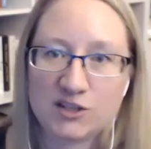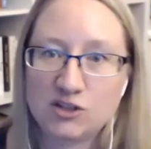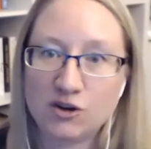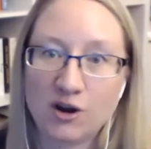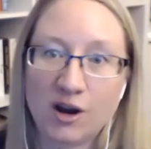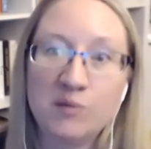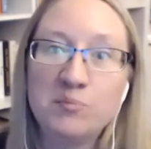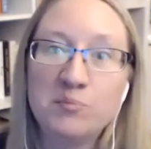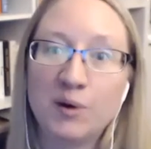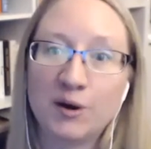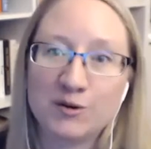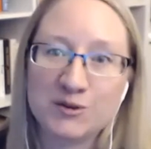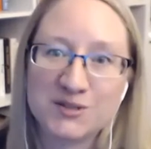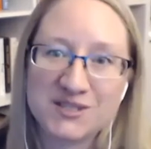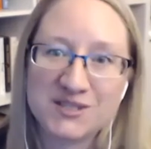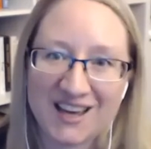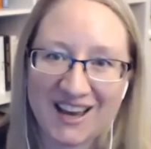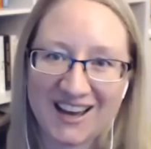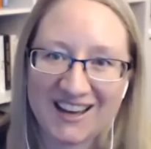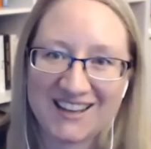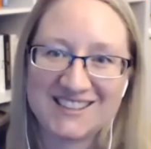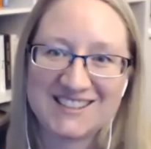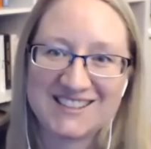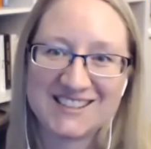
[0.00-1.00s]
on both
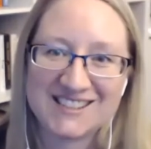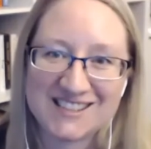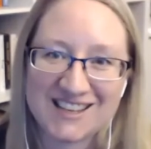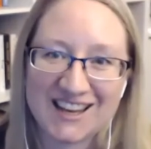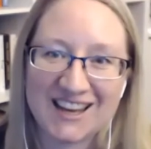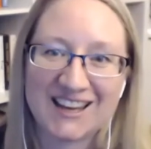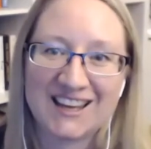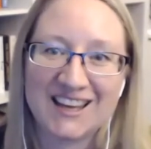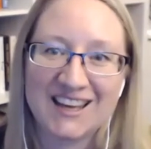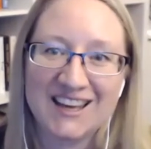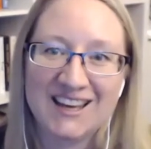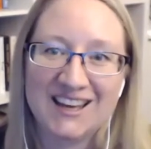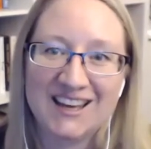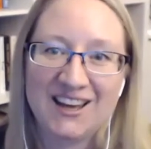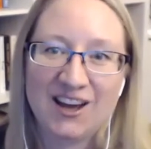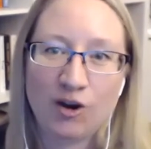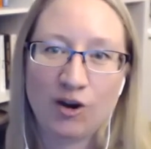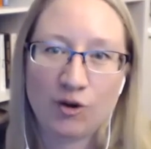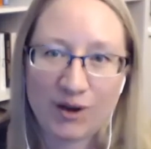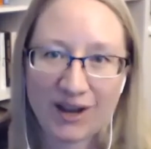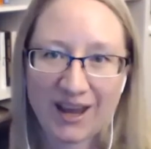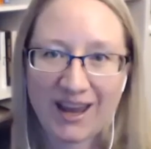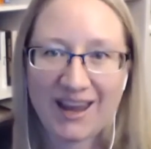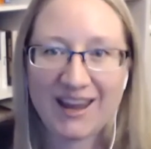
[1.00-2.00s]
sides. It's like,
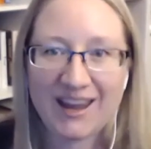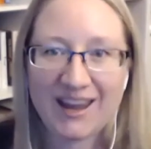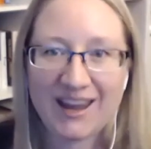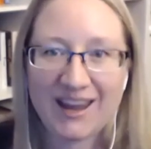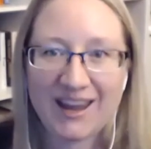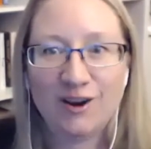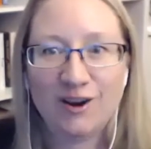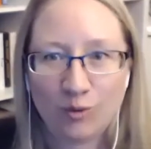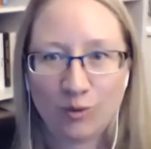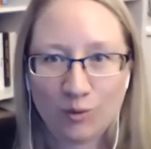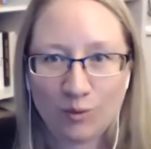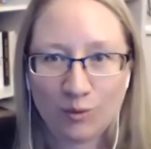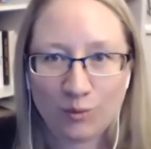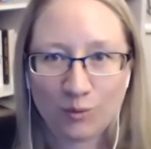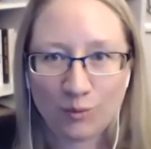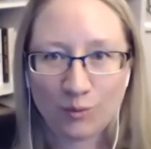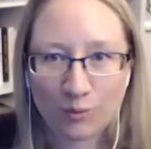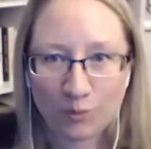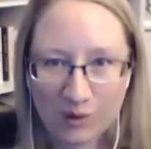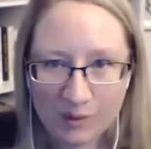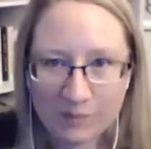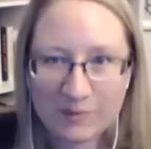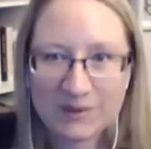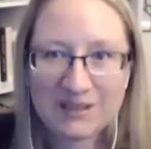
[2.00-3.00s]
okay,
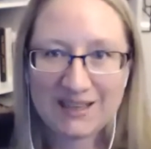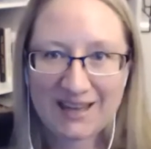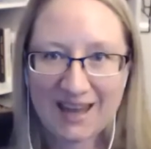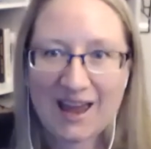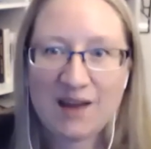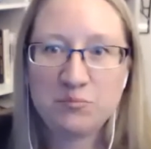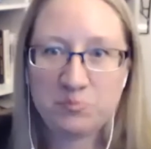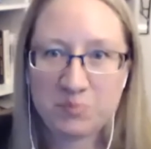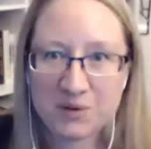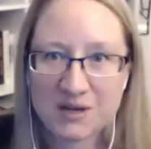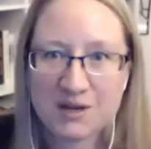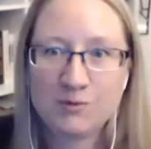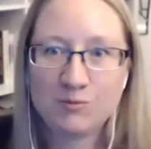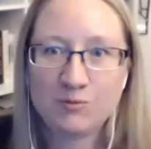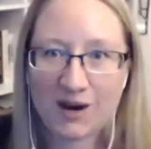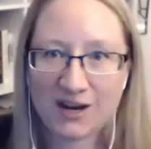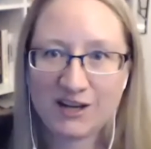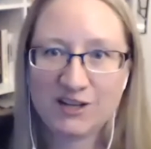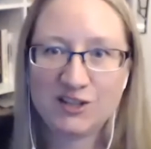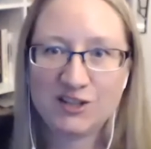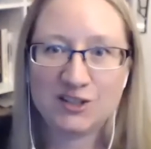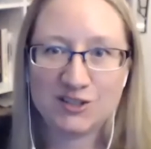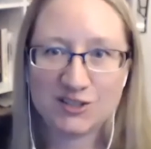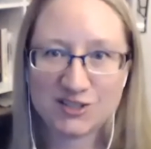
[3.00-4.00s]
women can be
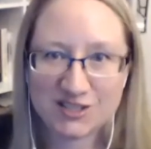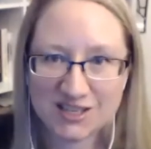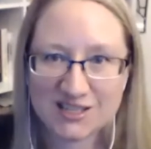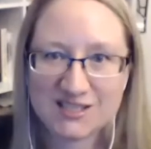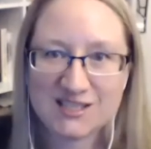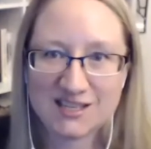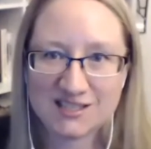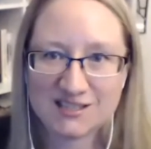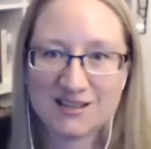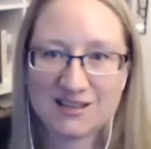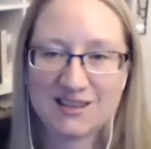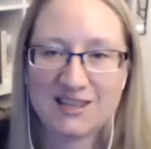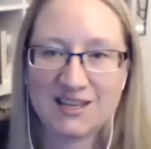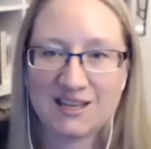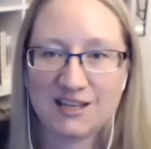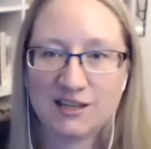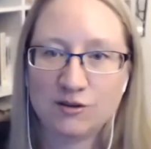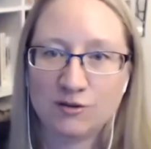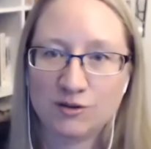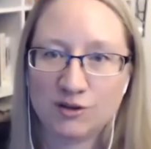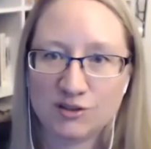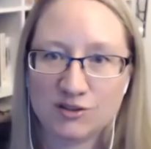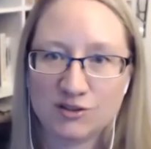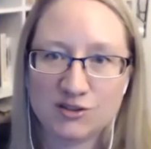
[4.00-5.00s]
writers. This is a thing
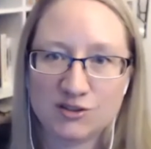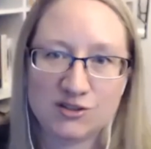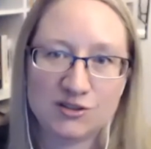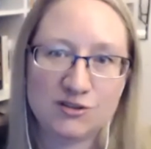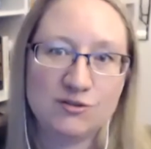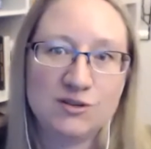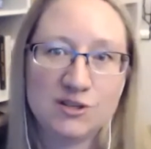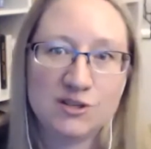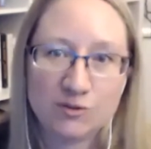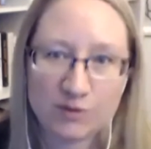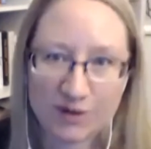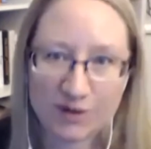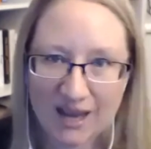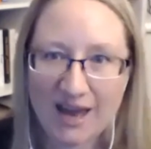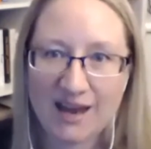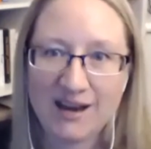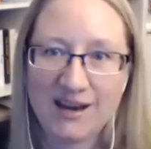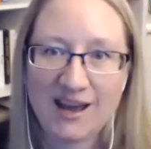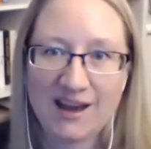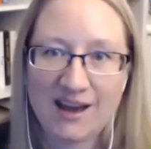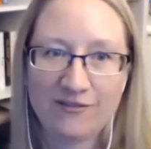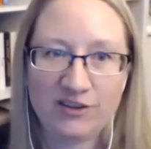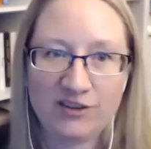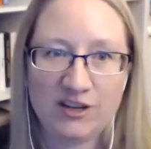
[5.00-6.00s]
you can do. You can
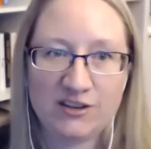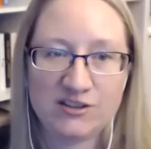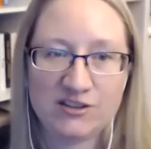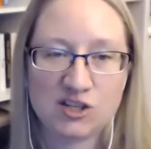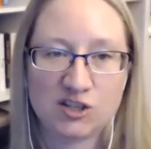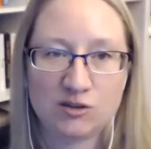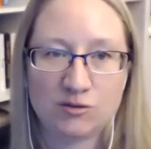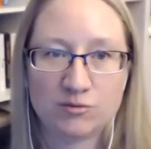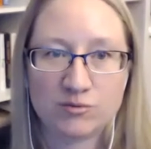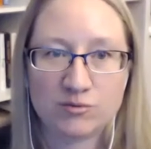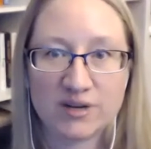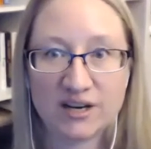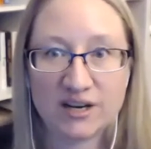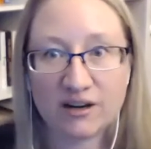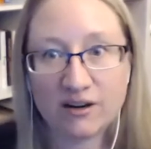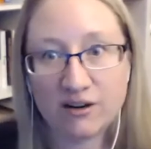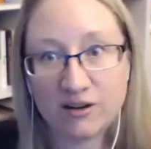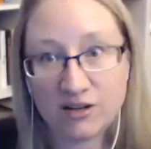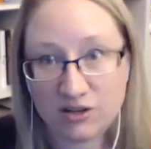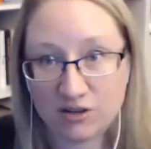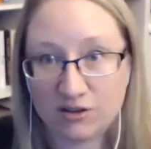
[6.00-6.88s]
have it as a career.